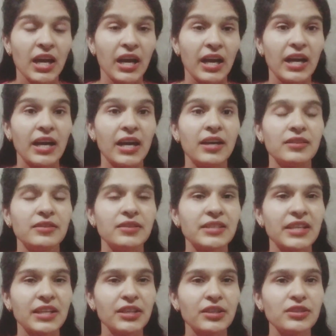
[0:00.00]
And the
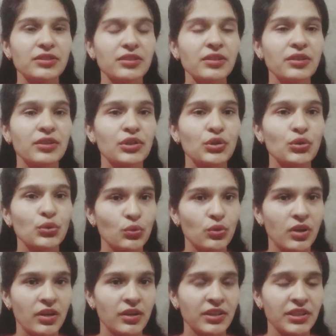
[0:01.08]
second is a cue
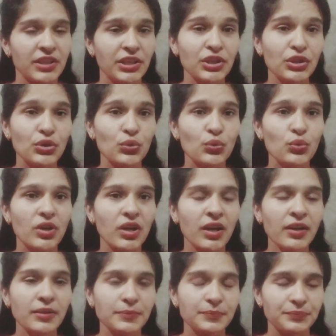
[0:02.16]
card. In cue
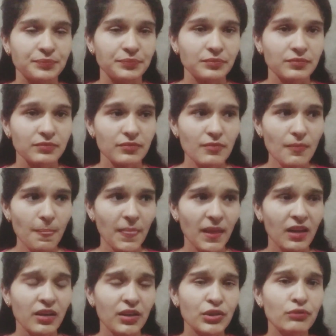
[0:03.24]
card,
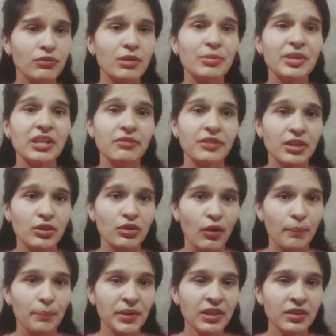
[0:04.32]
you will be given a
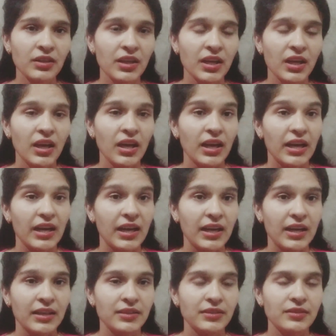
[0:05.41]
topic,
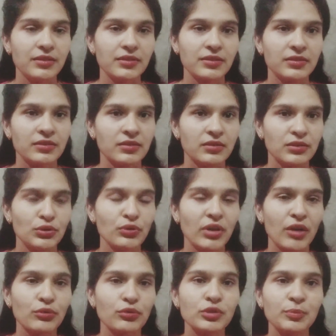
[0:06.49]
and you
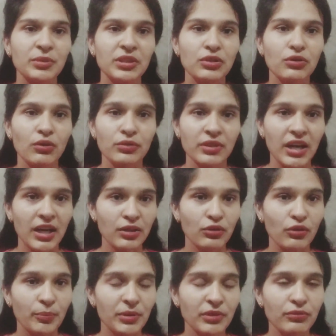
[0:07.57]
have to speak on that
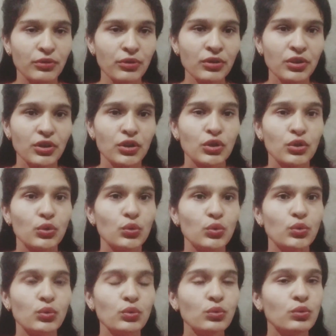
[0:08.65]
topic for
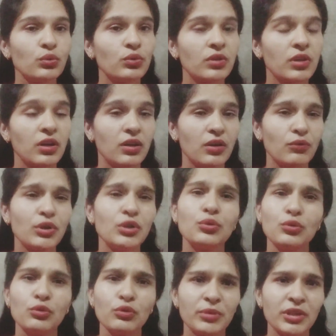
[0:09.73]
1 to
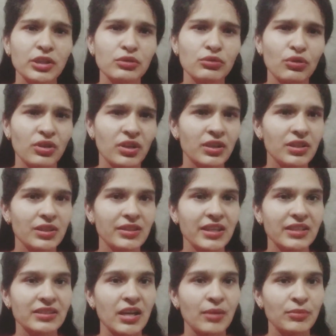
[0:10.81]
2 minutes, or until the
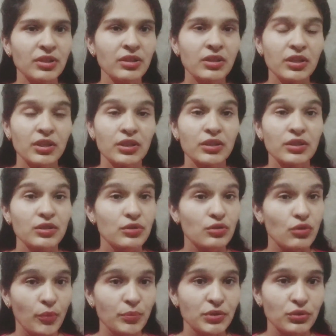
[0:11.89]
examiner
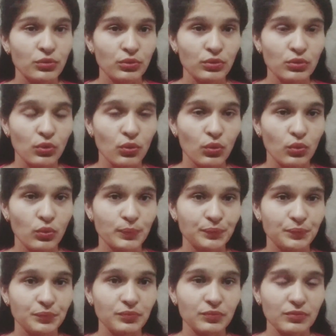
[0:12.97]
stops you. So,
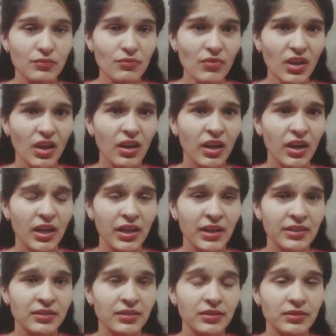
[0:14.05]

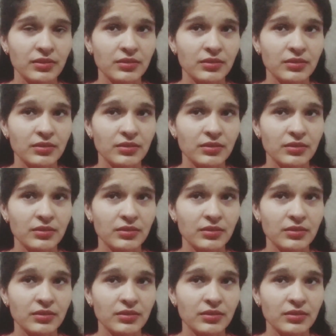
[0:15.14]
and